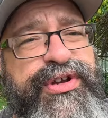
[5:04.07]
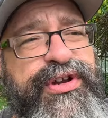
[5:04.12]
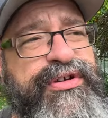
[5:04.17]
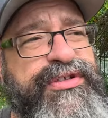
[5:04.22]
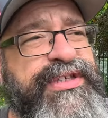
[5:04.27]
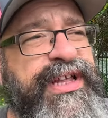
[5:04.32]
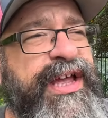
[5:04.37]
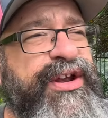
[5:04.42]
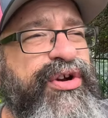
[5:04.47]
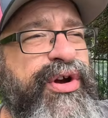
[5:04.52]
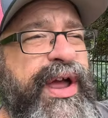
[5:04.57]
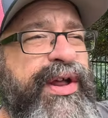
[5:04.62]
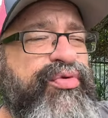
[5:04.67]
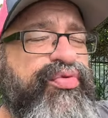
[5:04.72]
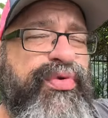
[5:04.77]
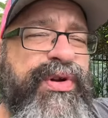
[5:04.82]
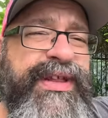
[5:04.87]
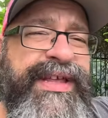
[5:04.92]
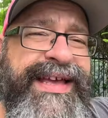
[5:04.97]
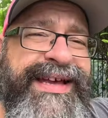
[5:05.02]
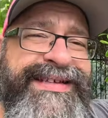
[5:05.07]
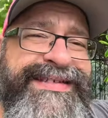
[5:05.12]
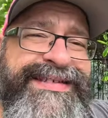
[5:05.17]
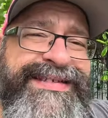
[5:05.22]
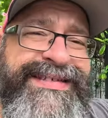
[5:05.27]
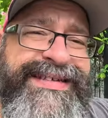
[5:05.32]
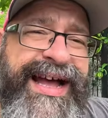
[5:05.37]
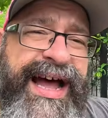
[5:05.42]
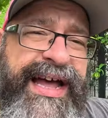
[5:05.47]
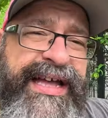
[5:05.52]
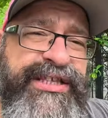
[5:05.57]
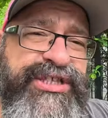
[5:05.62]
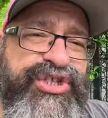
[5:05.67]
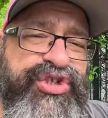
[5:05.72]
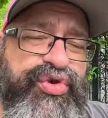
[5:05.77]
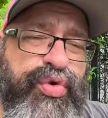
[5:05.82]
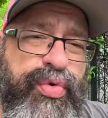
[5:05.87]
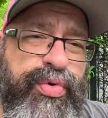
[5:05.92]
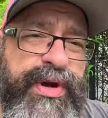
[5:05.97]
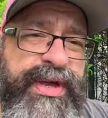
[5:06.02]
years later and really a side
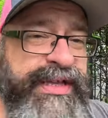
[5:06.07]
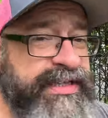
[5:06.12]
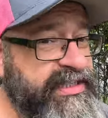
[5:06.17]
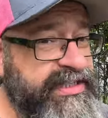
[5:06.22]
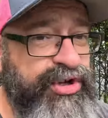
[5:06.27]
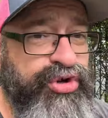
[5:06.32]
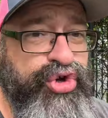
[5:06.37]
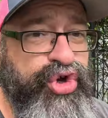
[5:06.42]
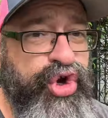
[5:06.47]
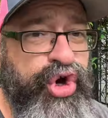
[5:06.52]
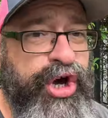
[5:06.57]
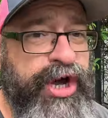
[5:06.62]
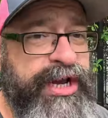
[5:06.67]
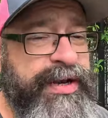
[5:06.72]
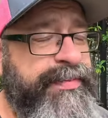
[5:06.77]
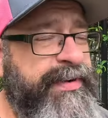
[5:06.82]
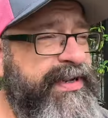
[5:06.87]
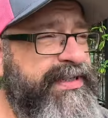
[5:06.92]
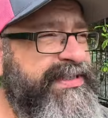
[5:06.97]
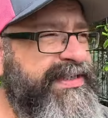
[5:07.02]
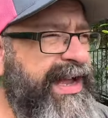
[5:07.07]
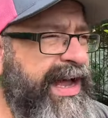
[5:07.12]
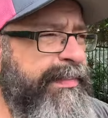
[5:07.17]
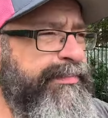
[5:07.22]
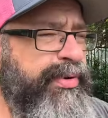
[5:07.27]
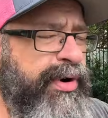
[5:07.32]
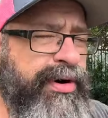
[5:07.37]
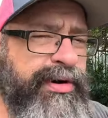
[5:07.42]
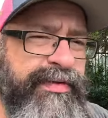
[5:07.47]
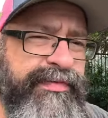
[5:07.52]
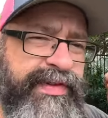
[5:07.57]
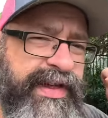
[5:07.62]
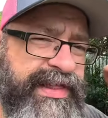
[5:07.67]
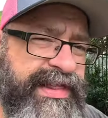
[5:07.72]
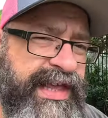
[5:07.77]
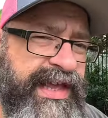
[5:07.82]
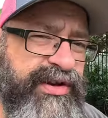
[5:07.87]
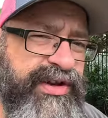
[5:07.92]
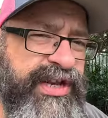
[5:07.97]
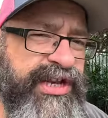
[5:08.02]
story. It's still good, but it's not part of like
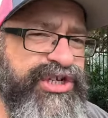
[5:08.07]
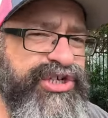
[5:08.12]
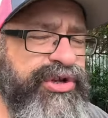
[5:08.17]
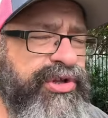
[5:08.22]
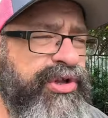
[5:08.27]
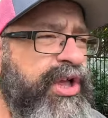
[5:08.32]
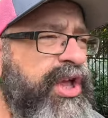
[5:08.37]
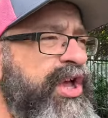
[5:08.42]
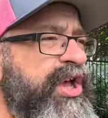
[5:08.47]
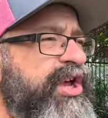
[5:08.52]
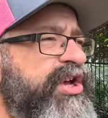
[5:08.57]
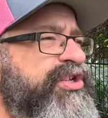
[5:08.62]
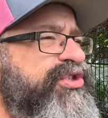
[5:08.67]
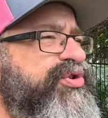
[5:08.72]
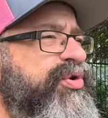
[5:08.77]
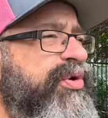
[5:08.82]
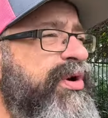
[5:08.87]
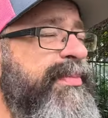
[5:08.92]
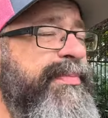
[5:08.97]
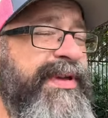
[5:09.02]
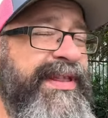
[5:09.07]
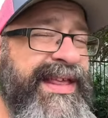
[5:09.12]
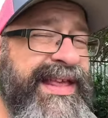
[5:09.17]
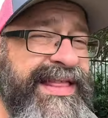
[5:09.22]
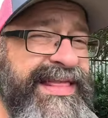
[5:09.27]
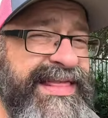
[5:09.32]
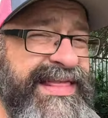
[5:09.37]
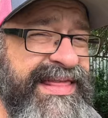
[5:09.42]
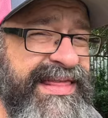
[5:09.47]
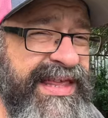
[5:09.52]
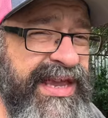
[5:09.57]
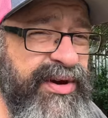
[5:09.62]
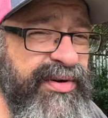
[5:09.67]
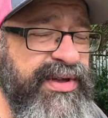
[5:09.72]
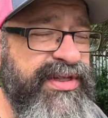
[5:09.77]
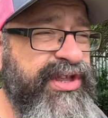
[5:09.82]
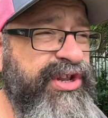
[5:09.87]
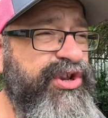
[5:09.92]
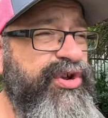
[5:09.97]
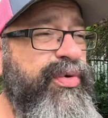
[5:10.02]
the initial story. But in
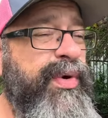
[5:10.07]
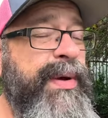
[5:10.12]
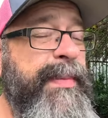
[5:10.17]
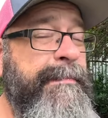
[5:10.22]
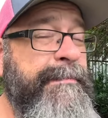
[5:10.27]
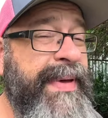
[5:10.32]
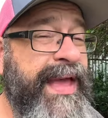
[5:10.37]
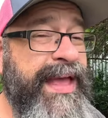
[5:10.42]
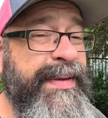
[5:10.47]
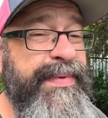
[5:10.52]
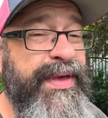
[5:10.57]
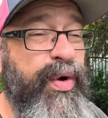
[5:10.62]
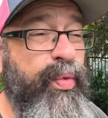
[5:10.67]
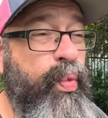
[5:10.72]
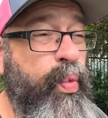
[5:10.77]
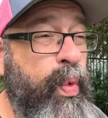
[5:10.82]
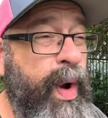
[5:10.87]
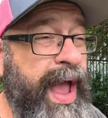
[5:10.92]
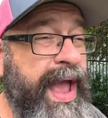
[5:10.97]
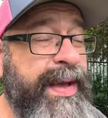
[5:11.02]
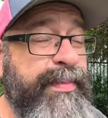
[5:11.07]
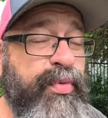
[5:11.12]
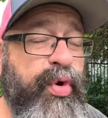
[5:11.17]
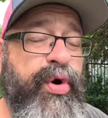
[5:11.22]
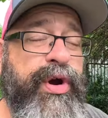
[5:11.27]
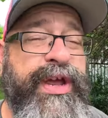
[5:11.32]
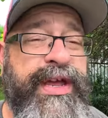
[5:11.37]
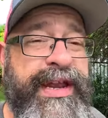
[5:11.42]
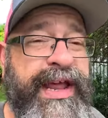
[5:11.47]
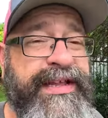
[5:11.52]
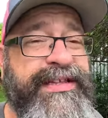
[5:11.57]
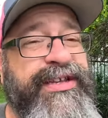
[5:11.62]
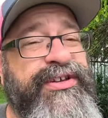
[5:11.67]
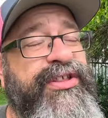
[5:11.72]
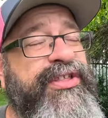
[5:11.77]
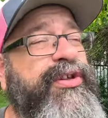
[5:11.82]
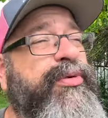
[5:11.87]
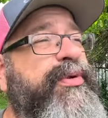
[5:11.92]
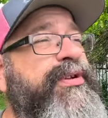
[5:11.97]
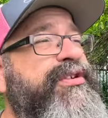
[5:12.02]
theory, the new one may be way more connected
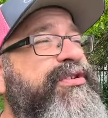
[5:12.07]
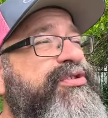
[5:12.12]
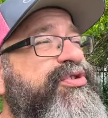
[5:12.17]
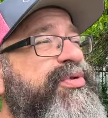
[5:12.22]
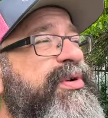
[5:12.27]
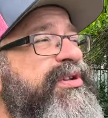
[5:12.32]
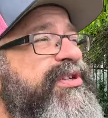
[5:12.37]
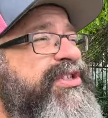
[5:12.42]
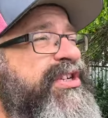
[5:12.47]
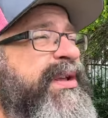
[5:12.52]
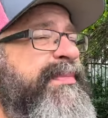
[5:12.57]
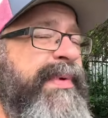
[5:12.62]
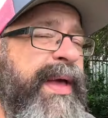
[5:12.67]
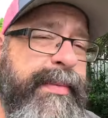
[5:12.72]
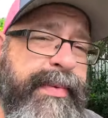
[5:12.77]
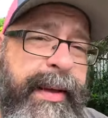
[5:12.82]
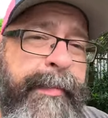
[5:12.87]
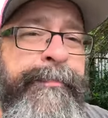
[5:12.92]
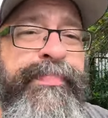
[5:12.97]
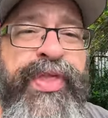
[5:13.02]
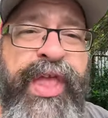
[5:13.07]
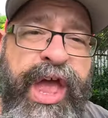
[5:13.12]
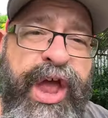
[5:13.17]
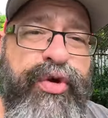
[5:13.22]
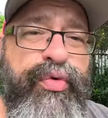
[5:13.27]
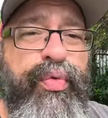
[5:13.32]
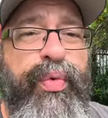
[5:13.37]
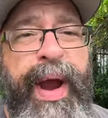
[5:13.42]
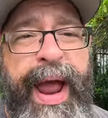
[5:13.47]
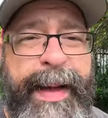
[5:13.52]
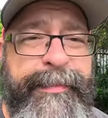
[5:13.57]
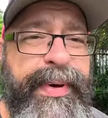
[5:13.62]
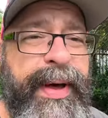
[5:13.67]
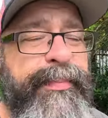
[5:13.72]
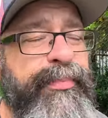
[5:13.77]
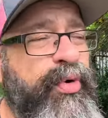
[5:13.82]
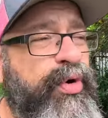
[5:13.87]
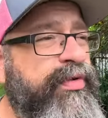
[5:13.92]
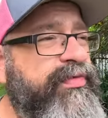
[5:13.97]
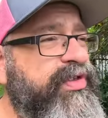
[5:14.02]
to the original trilogy and maybe wrap
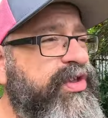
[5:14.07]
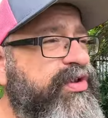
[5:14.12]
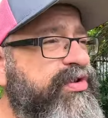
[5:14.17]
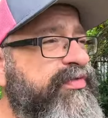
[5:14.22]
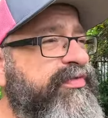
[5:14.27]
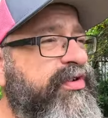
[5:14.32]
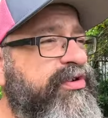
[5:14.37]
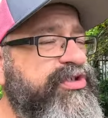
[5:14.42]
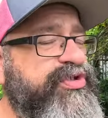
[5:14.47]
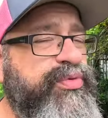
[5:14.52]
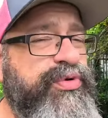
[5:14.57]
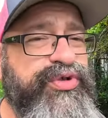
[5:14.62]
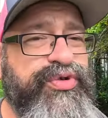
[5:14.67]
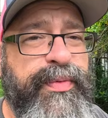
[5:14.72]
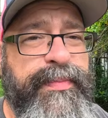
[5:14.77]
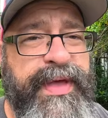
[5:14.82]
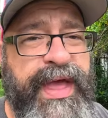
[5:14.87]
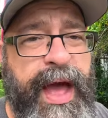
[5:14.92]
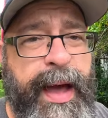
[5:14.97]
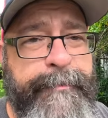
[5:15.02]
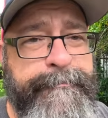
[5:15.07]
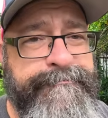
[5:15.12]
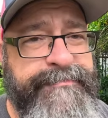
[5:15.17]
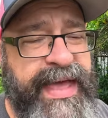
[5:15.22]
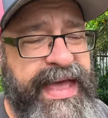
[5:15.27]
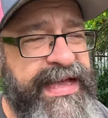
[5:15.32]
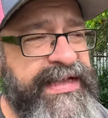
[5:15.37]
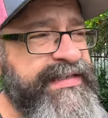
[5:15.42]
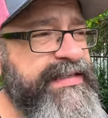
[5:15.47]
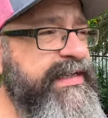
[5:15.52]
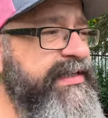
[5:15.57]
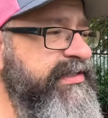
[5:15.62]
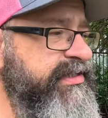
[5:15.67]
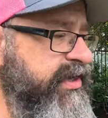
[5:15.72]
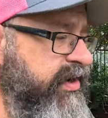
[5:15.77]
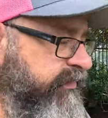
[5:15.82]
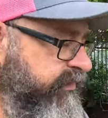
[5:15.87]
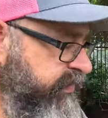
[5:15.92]
up more of the universe, which would be amazing. So